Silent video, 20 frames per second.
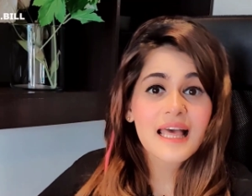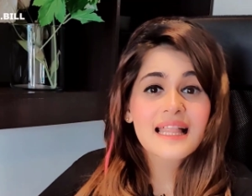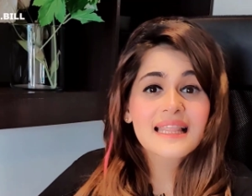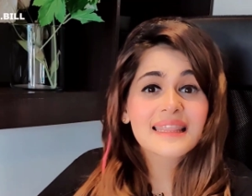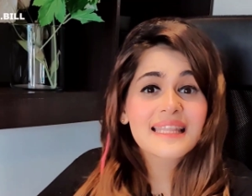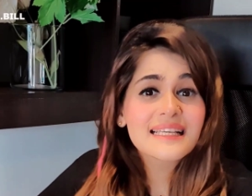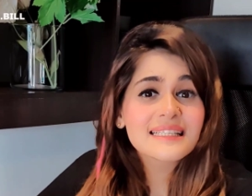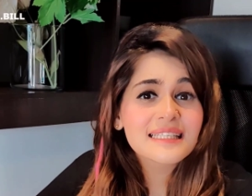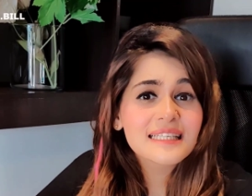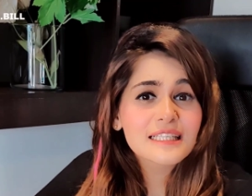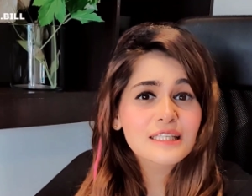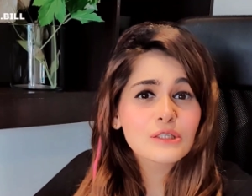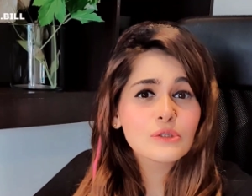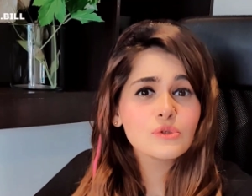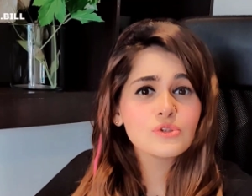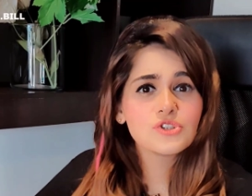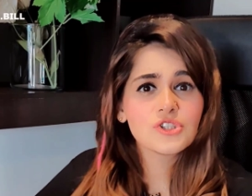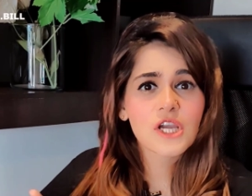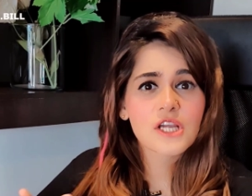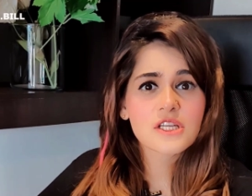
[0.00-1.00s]
This
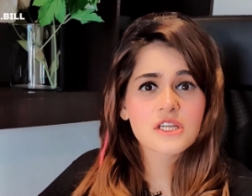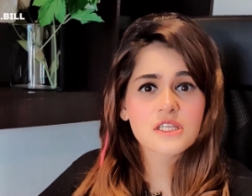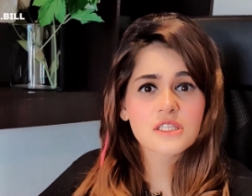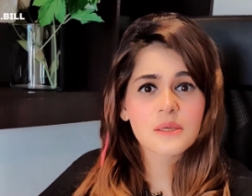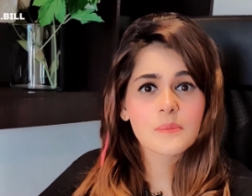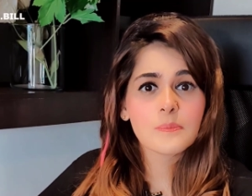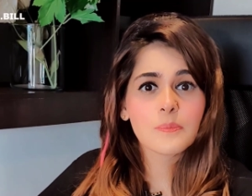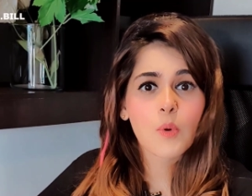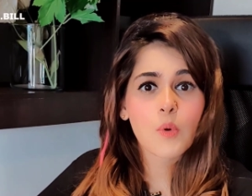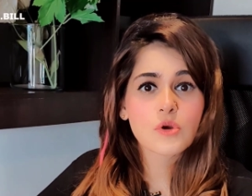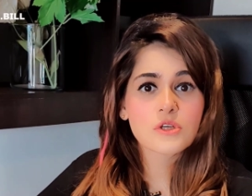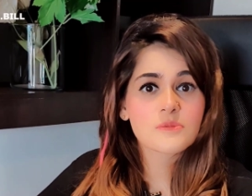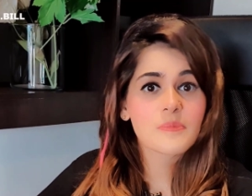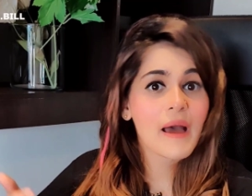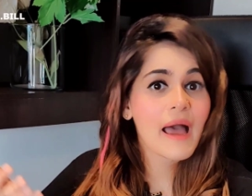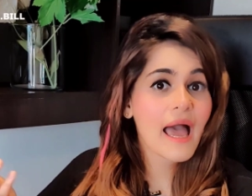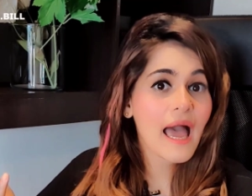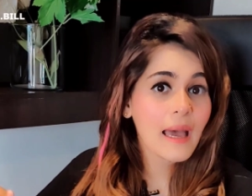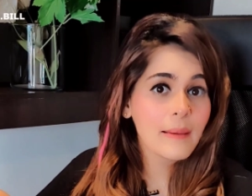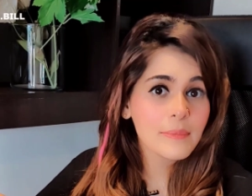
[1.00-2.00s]
includes changes imposed
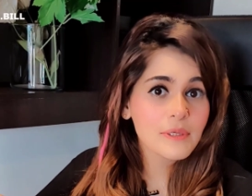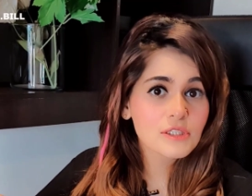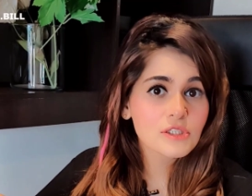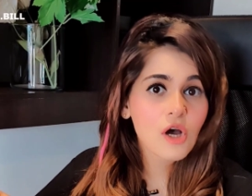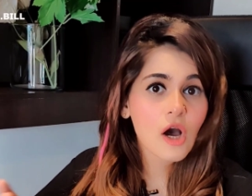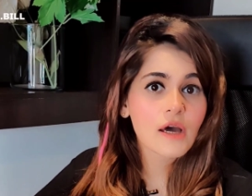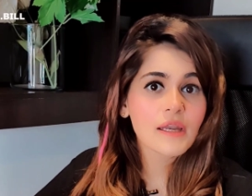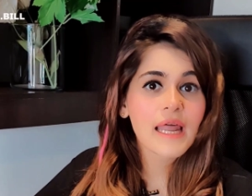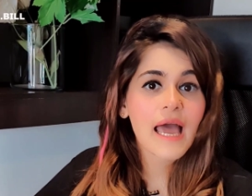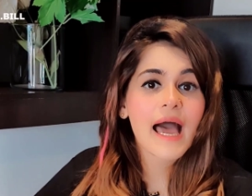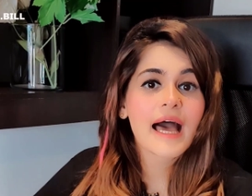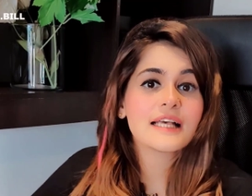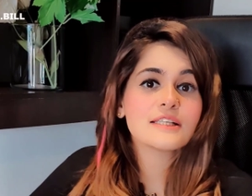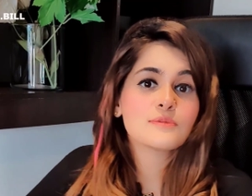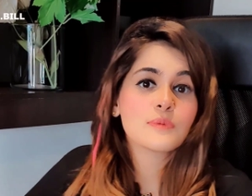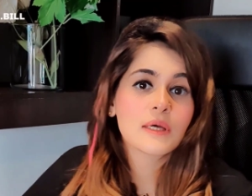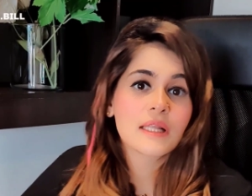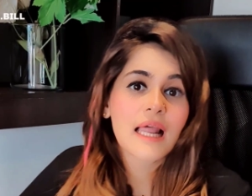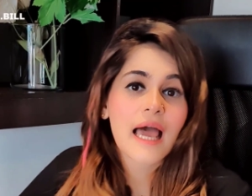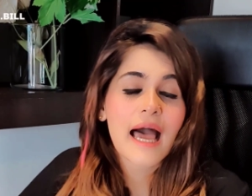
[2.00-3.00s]
by Amazon
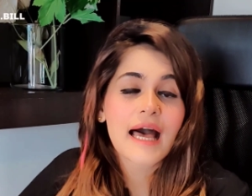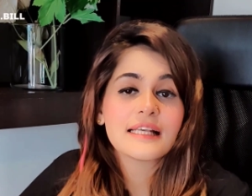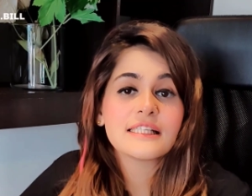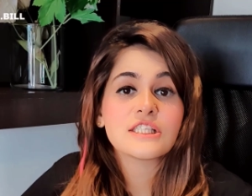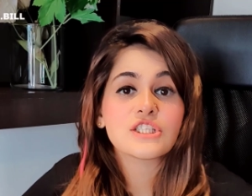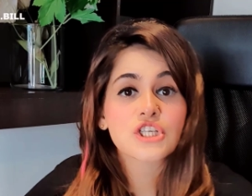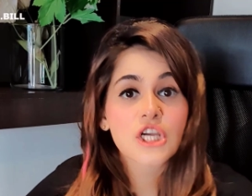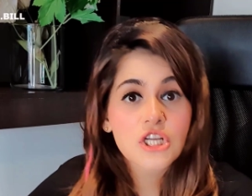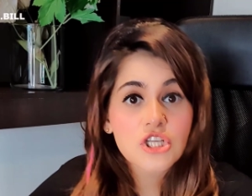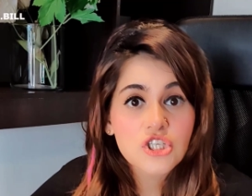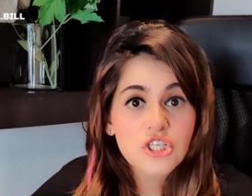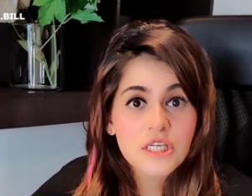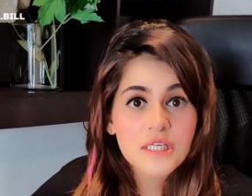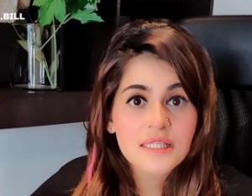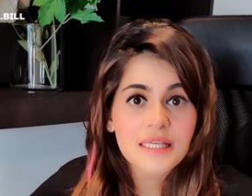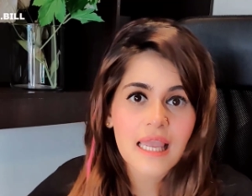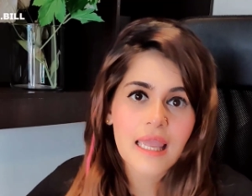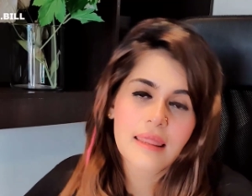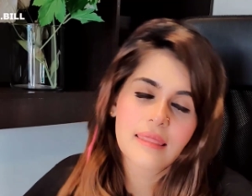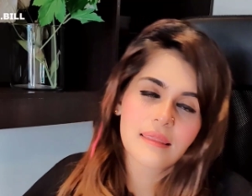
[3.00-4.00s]
as well as
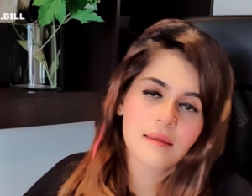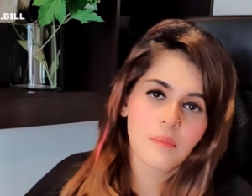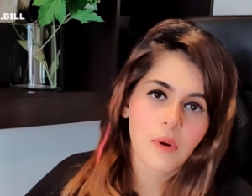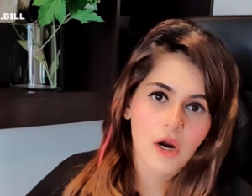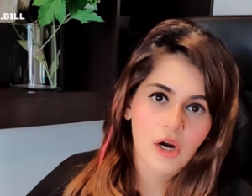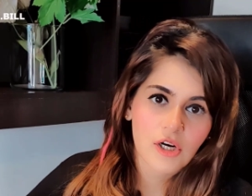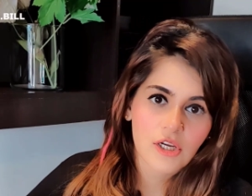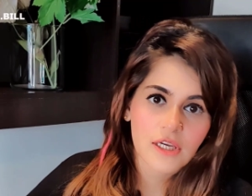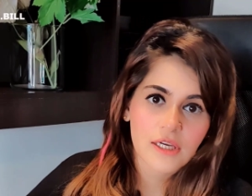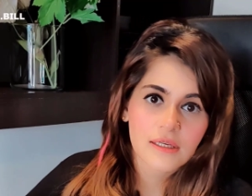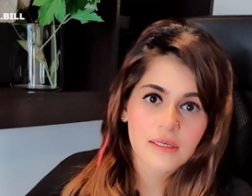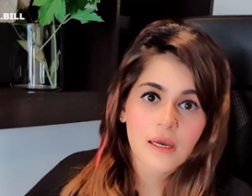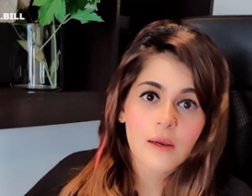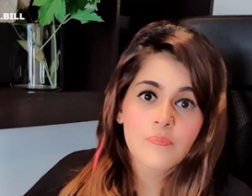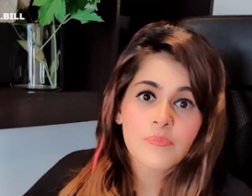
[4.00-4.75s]
changes in the market.